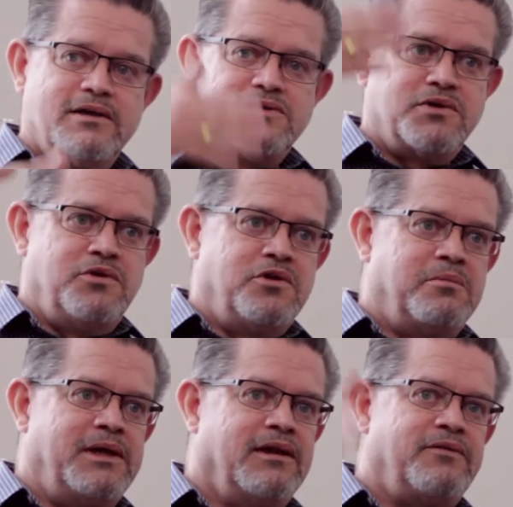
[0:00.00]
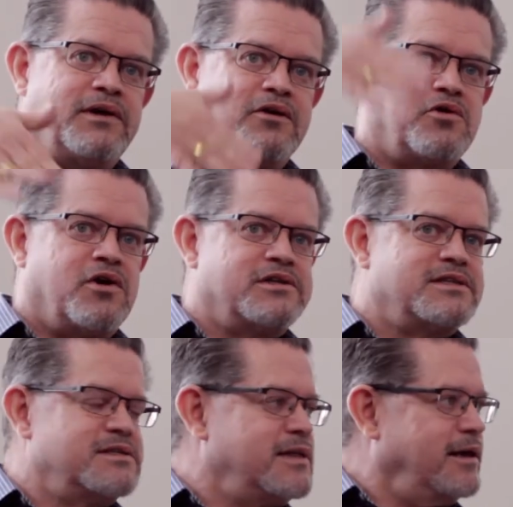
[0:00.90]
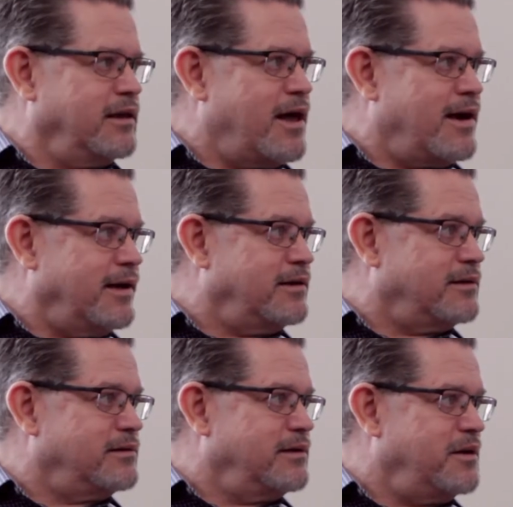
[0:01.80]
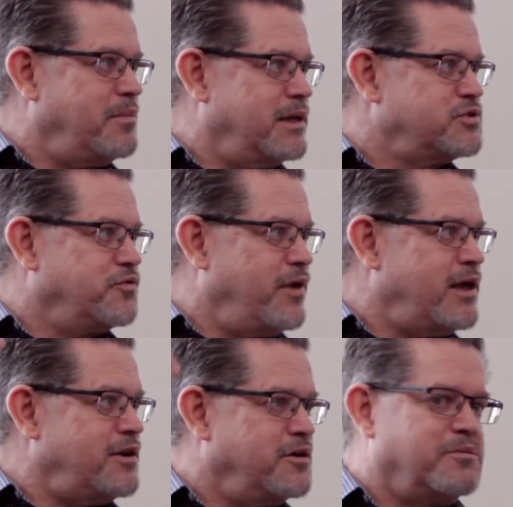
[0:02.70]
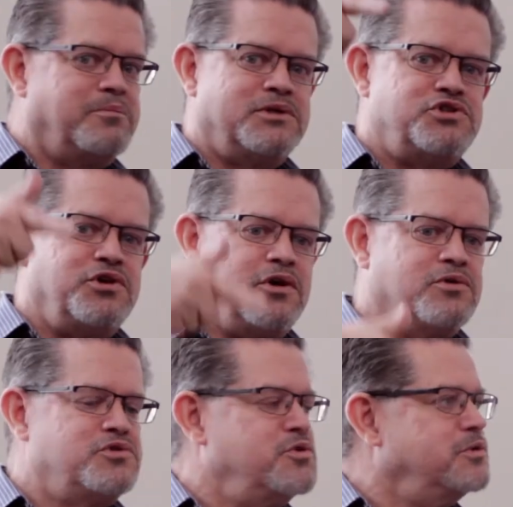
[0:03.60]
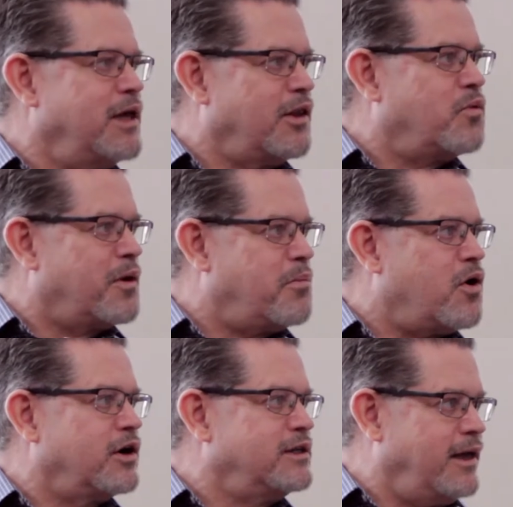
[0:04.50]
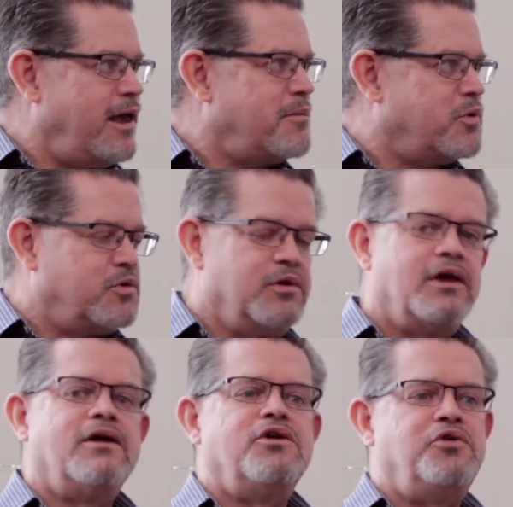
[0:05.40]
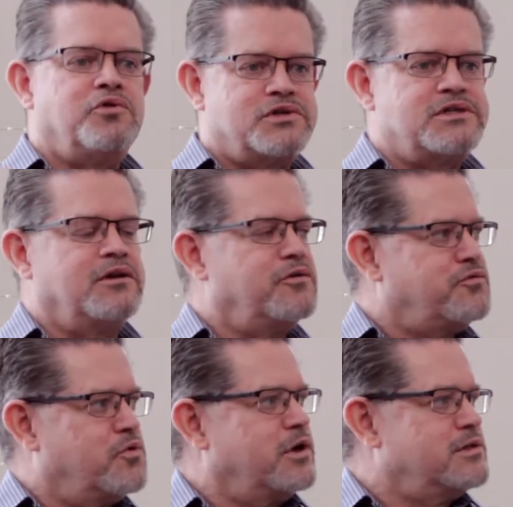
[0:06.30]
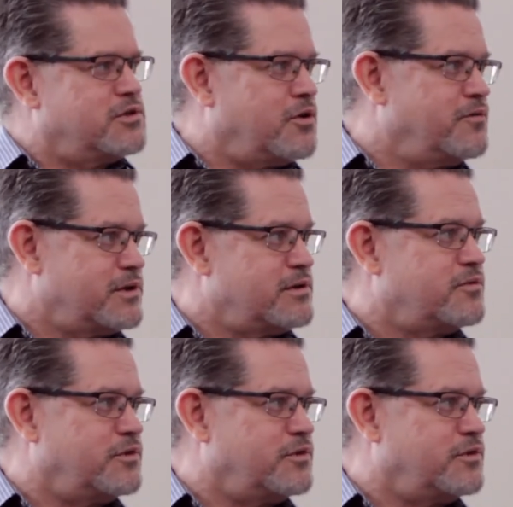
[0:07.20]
So you could be living across the state line in Pennsylvania, but you go to Delaware Park to gamble, you are still afforded services